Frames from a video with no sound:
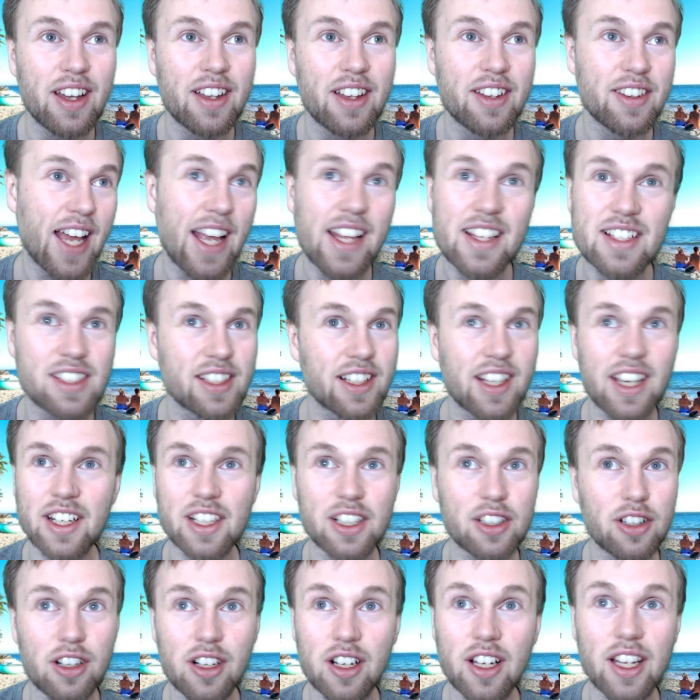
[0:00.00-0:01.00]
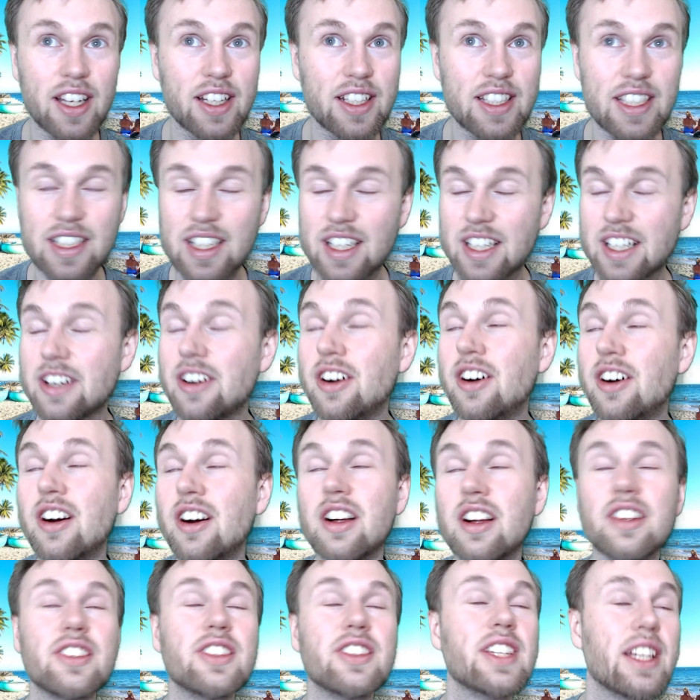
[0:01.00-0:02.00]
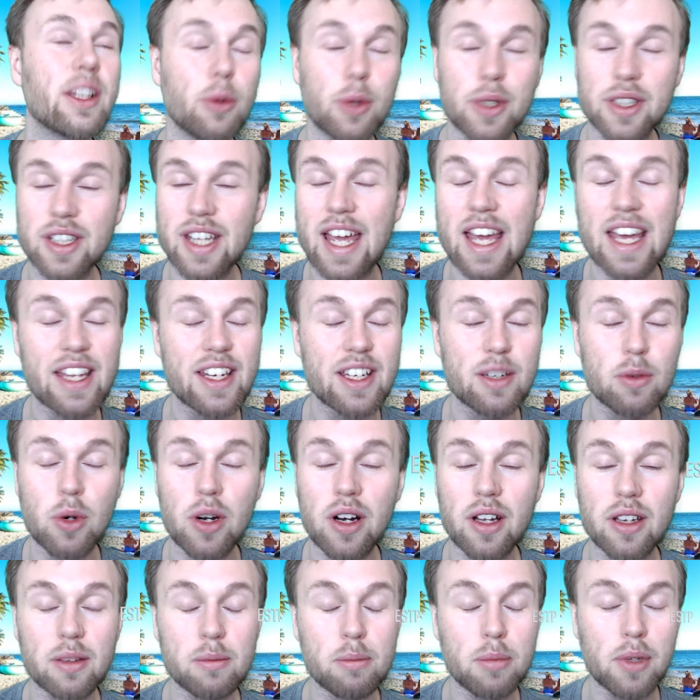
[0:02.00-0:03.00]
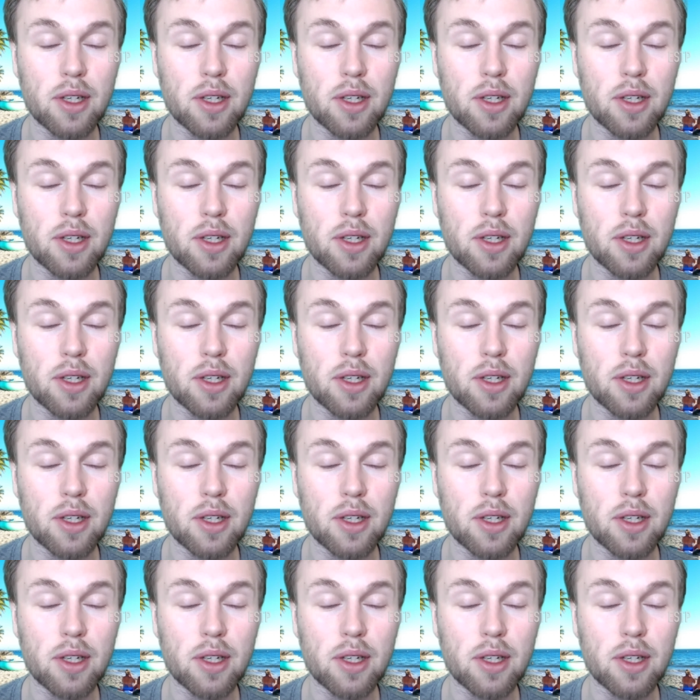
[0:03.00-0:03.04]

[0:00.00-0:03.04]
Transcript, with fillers: That's the kind of girl I need. I can't deal with anyone